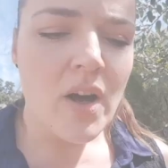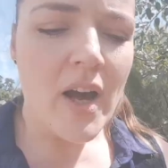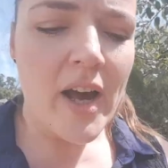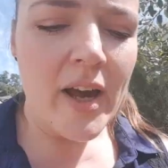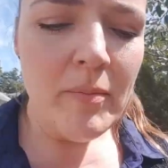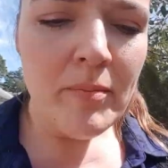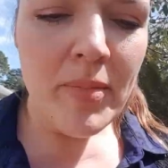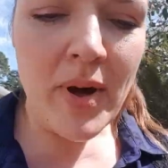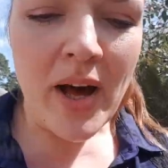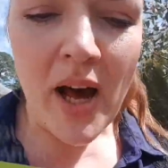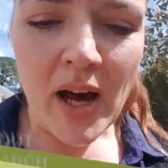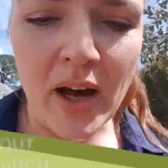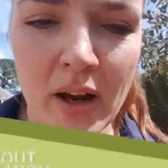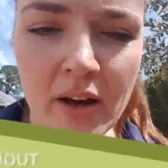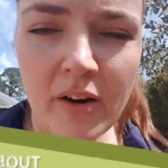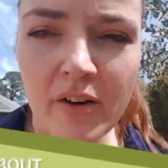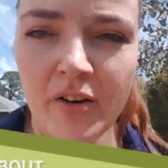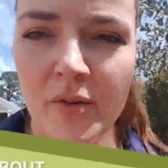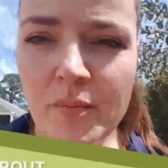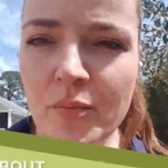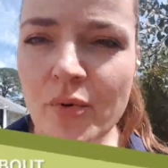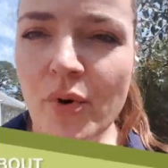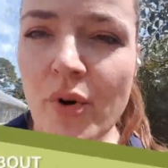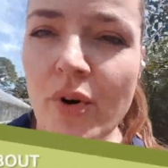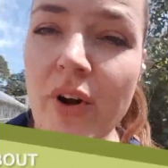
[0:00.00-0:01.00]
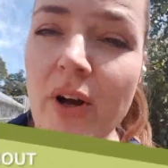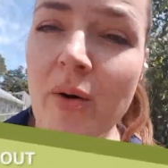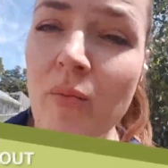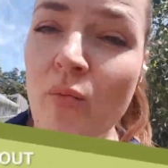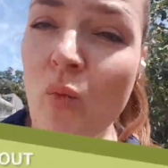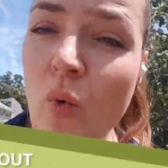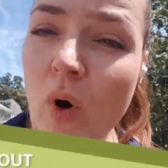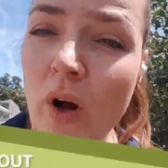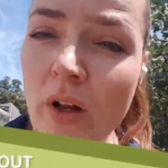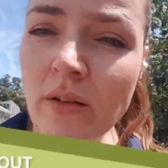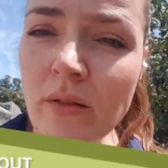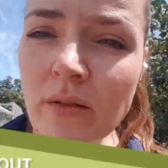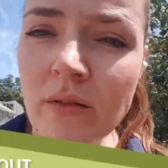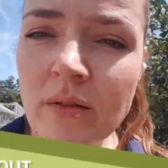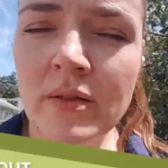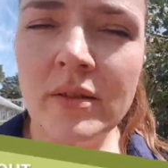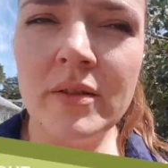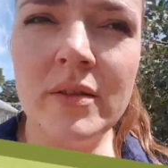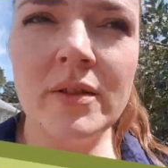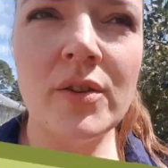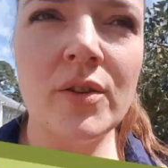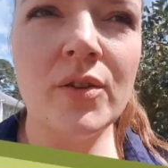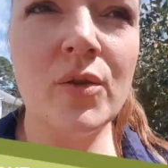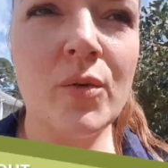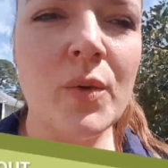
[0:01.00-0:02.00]
I'm part of program one,
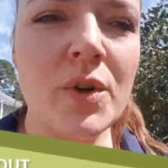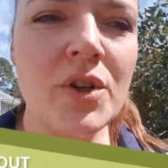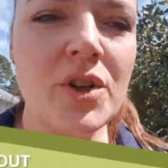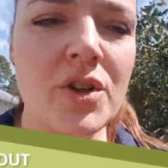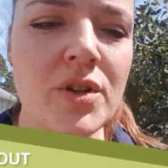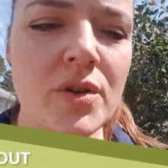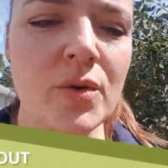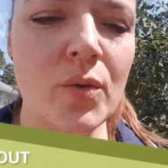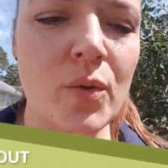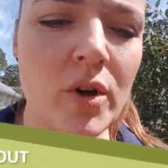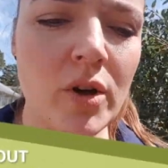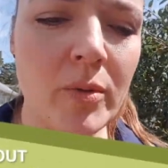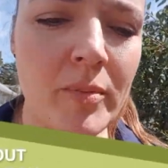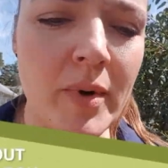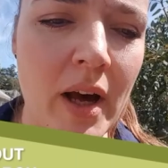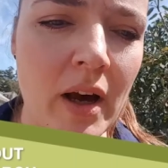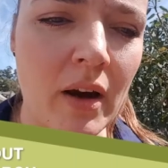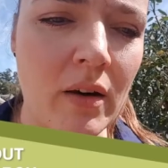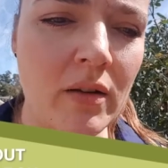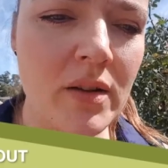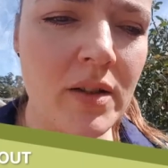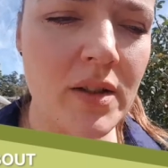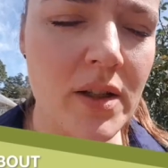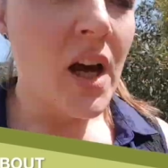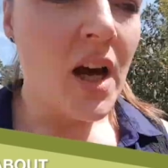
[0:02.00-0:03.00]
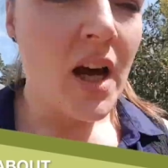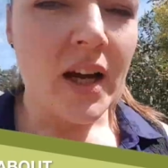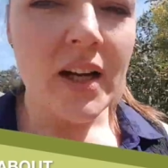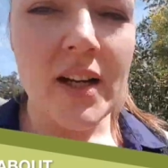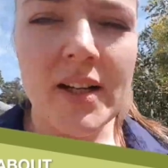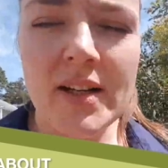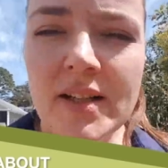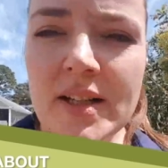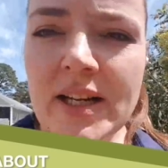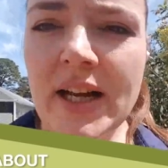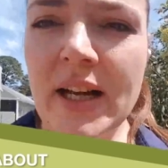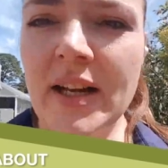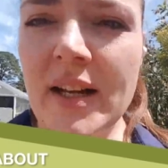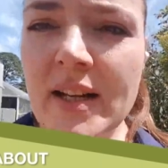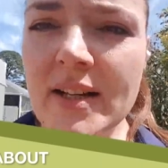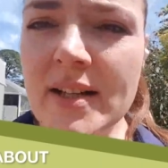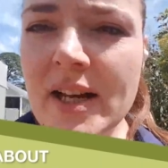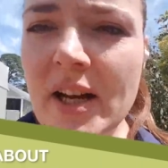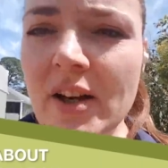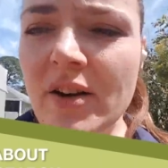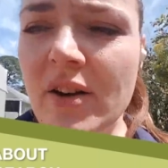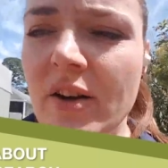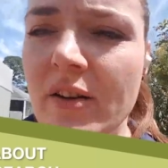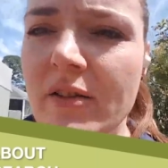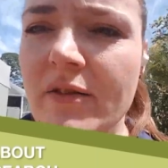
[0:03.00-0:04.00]
which is all about understanding
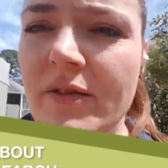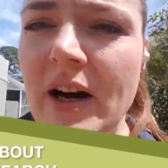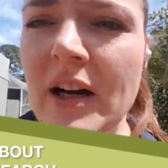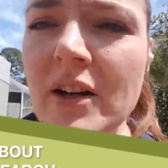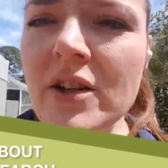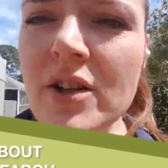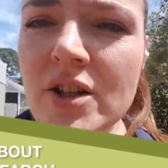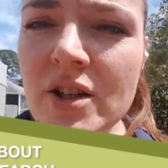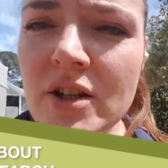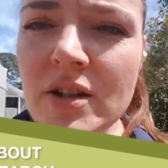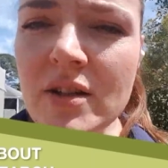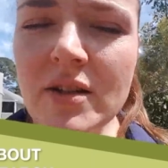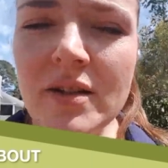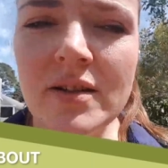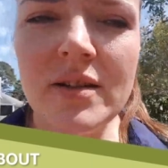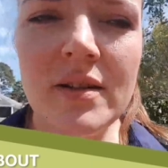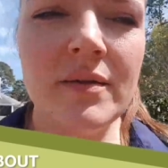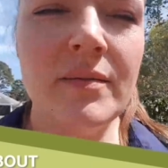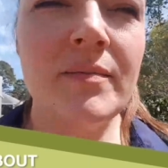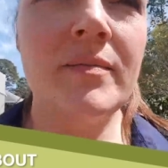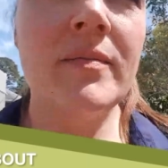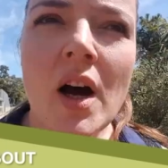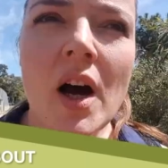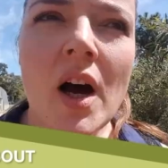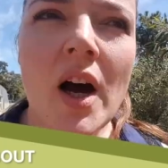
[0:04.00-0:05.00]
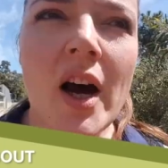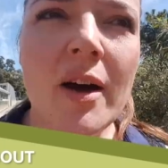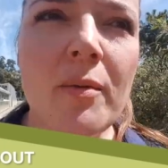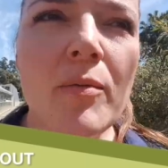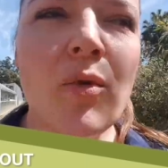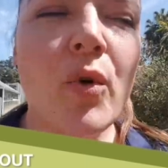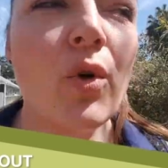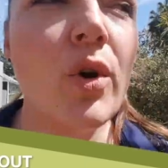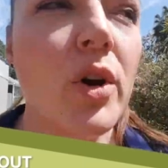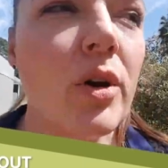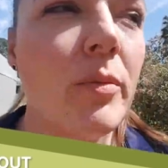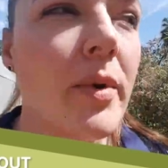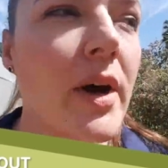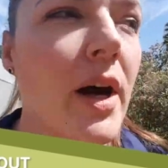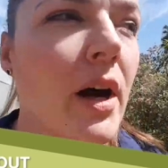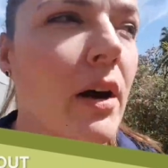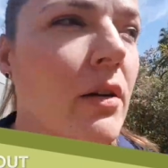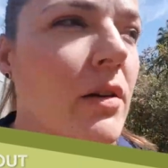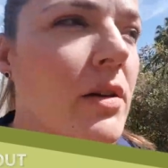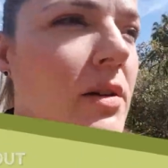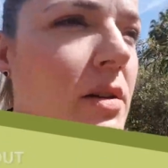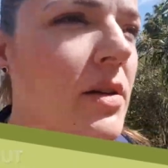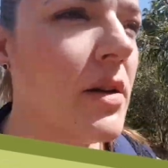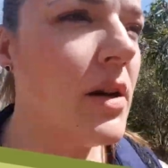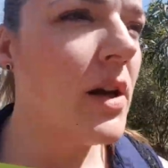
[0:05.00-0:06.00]
cellular functions. I'm all
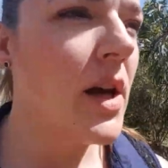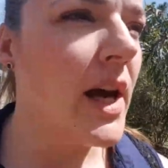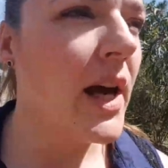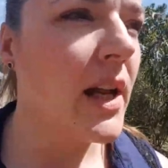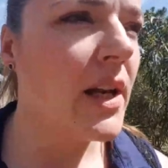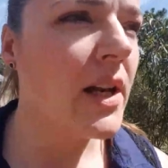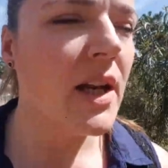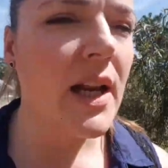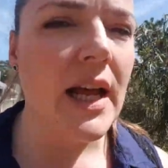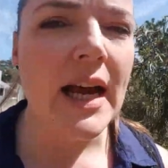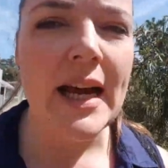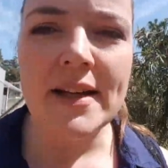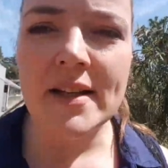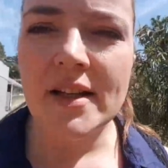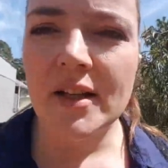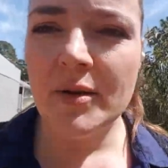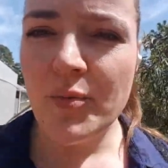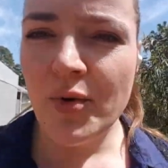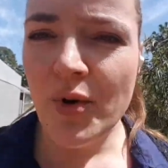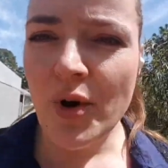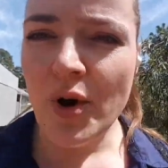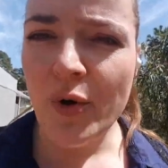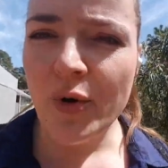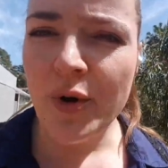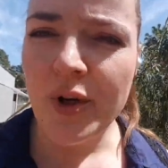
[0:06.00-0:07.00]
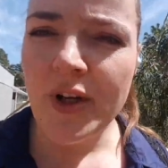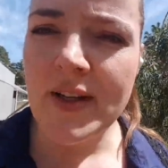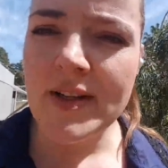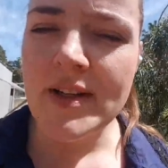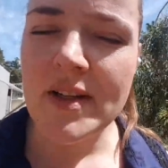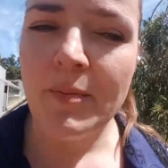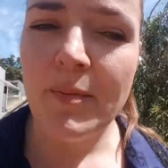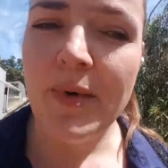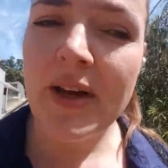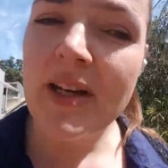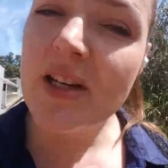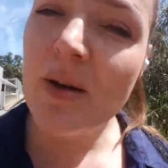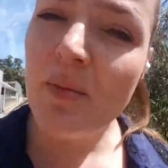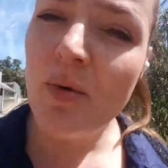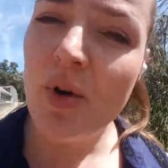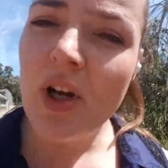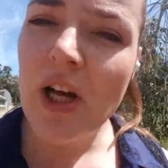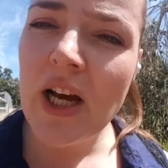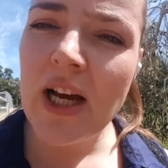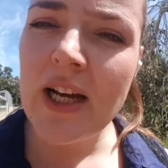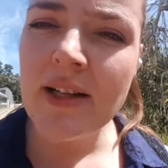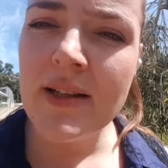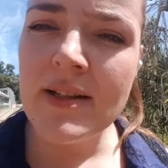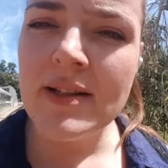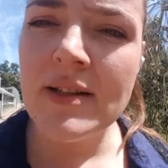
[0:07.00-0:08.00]
about analyzing proteins and
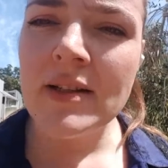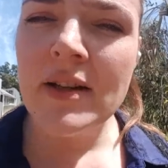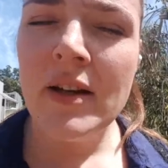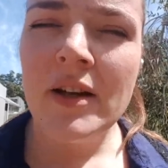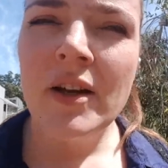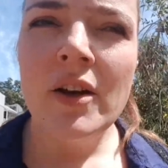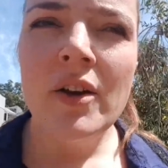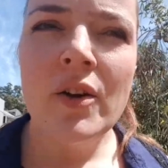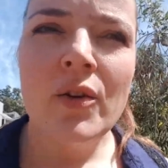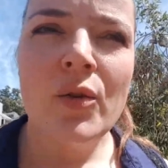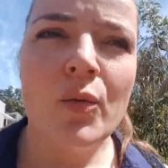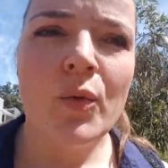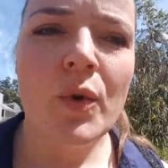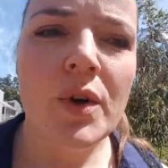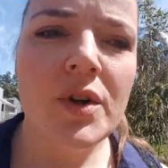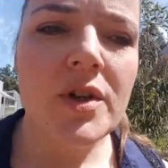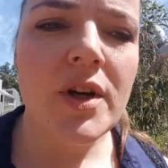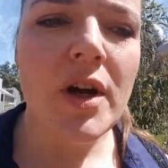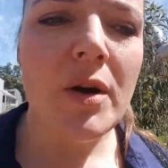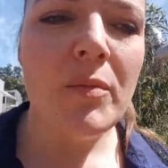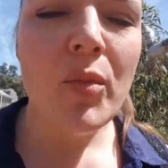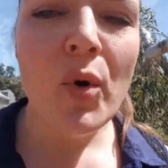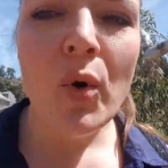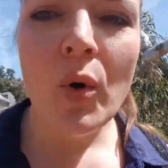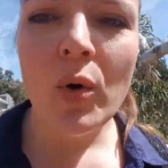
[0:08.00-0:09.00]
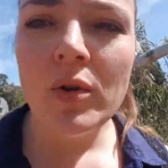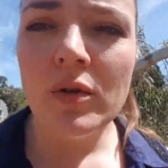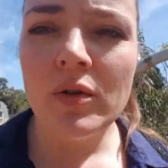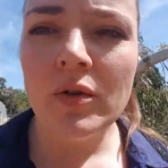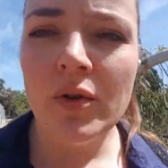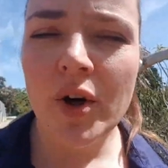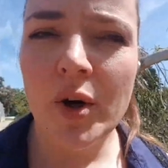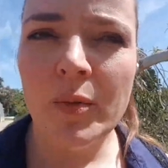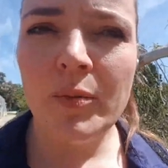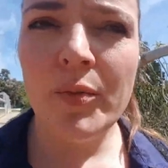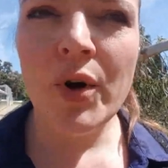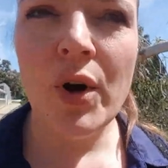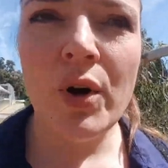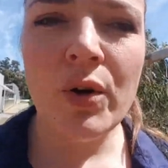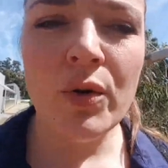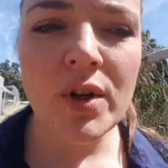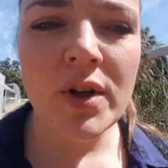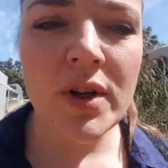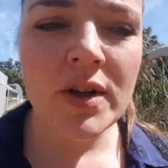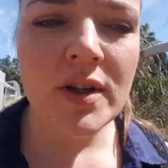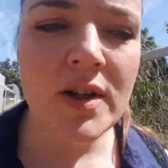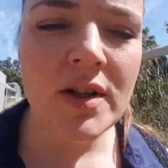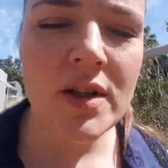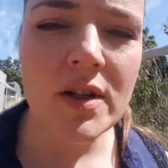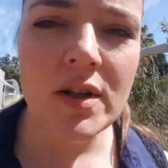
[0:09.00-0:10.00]
metabolites, which are important
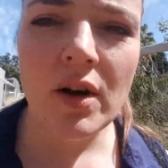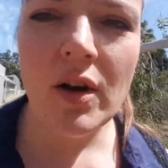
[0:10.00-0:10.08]
components